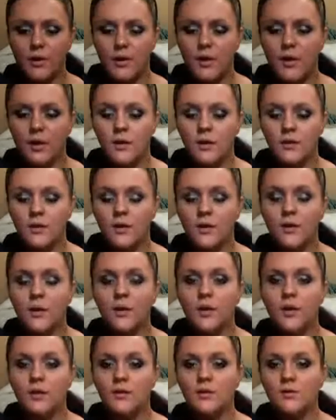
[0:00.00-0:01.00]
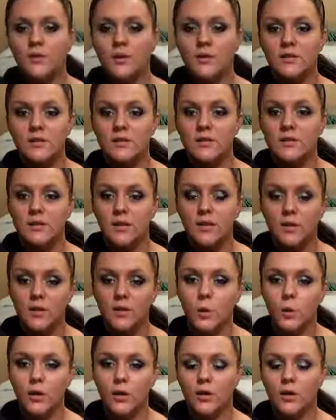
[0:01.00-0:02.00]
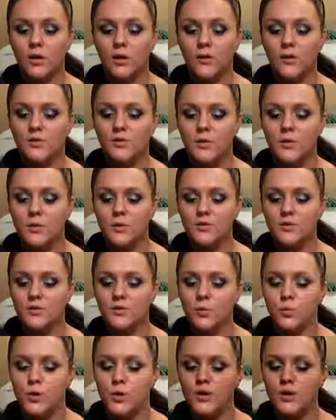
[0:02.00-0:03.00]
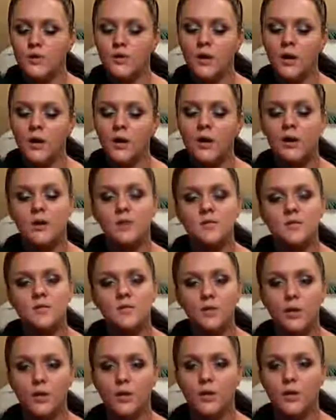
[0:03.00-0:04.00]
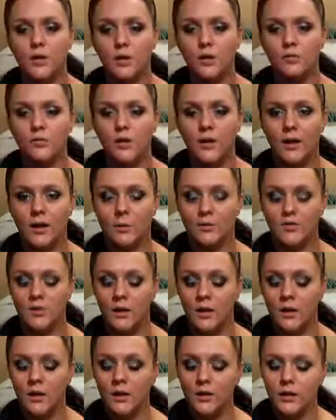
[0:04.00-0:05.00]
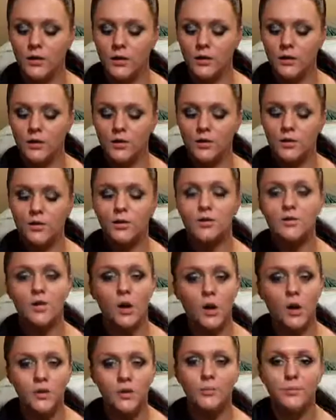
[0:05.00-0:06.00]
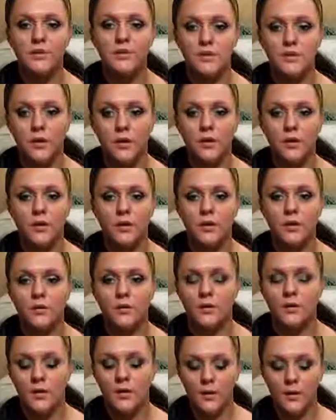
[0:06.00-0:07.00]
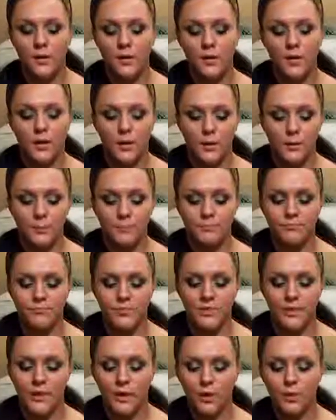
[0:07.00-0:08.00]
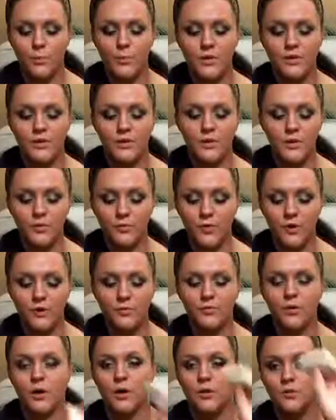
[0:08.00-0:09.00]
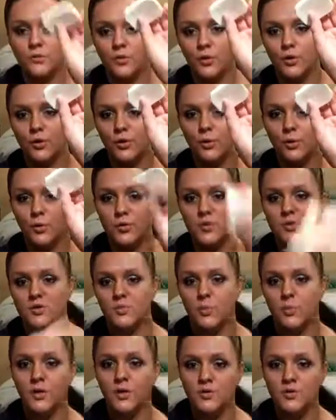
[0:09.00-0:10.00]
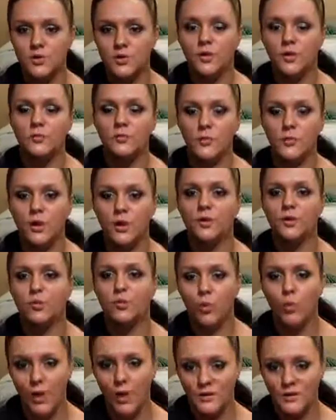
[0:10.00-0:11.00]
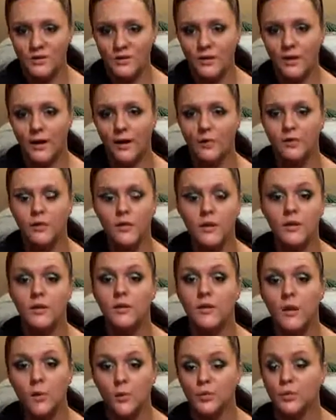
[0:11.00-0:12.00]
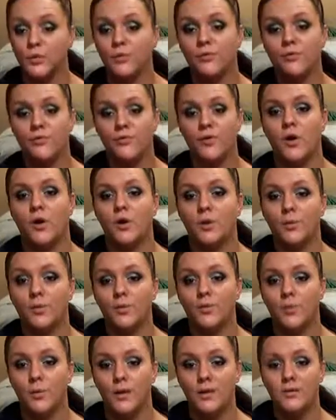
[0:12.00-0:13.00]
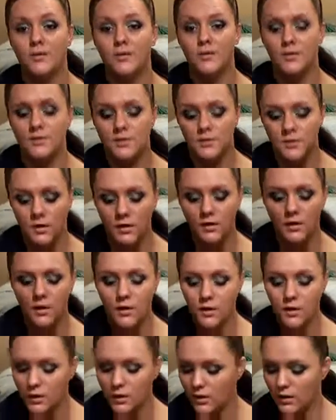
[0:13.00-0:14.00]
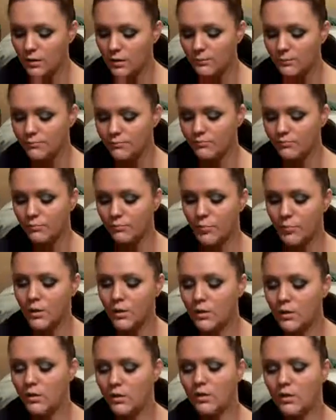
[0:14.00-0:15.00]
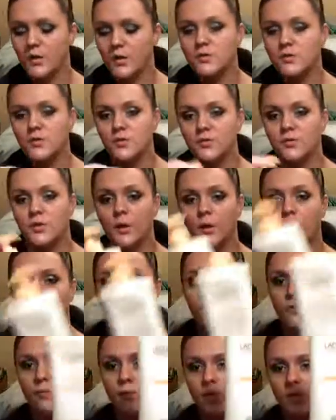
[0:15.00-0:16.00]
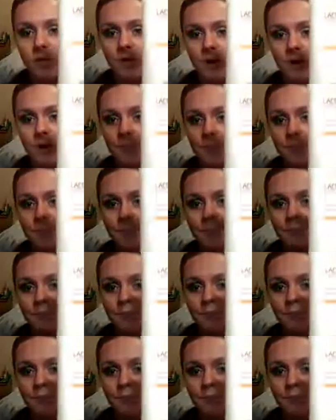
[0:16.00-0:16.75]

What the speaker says: up again, and if I didn't get it quick enough, then just where the colour had slightly overlapped, it could look a tiny bit darker. Now, I mean, if I'd have kind of gone in with a sponge and kind of worked it out, then that would have been fine, it would have blended. But I just go over with that,